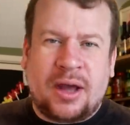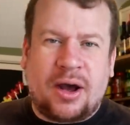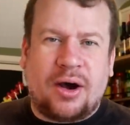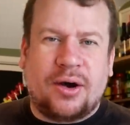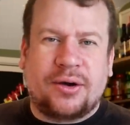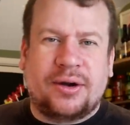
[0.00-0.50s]

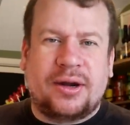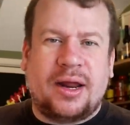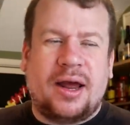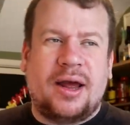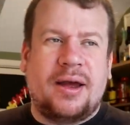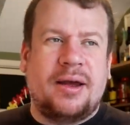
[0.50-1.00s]
on
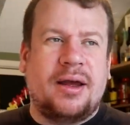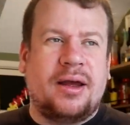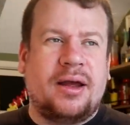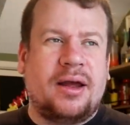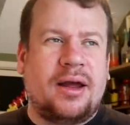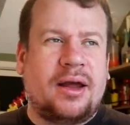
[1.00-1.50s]

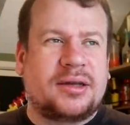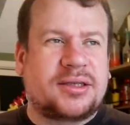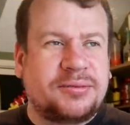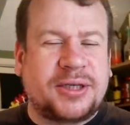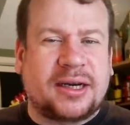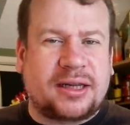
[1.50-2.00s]
uh, a
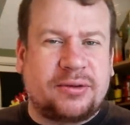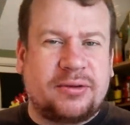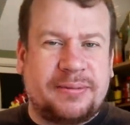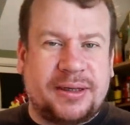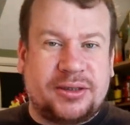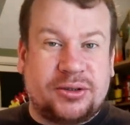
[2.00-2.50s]
subject that
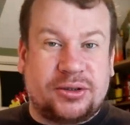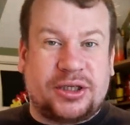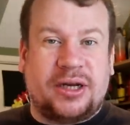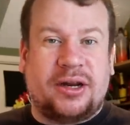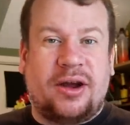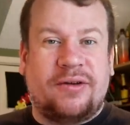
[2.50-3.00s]
we've been
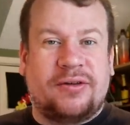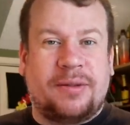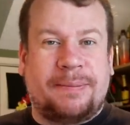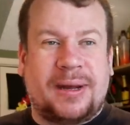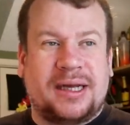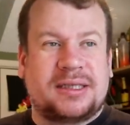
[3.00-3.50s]
touching over the
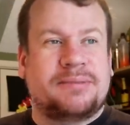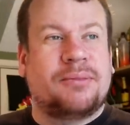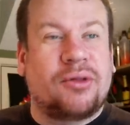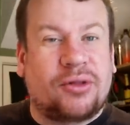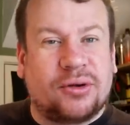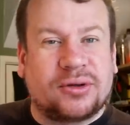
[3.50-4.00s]
past
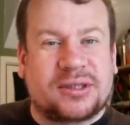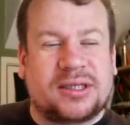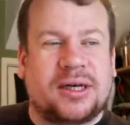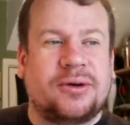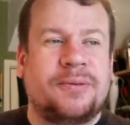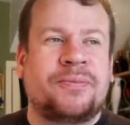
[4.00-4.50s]
month or
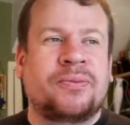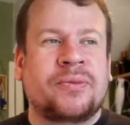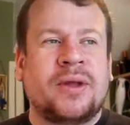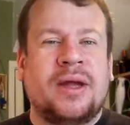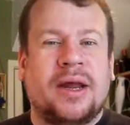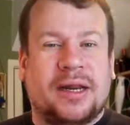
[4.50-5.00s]
so,
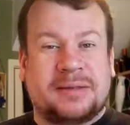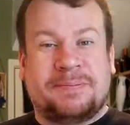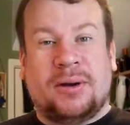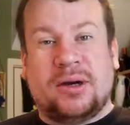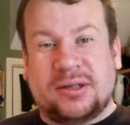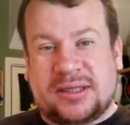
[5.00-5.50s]
and that's
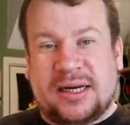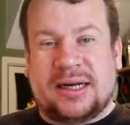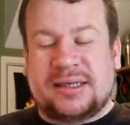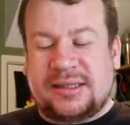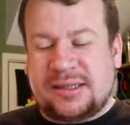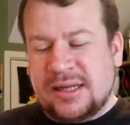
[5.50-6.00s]
bar
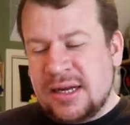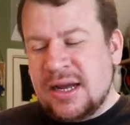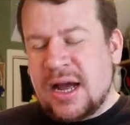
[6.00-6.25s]
snacks.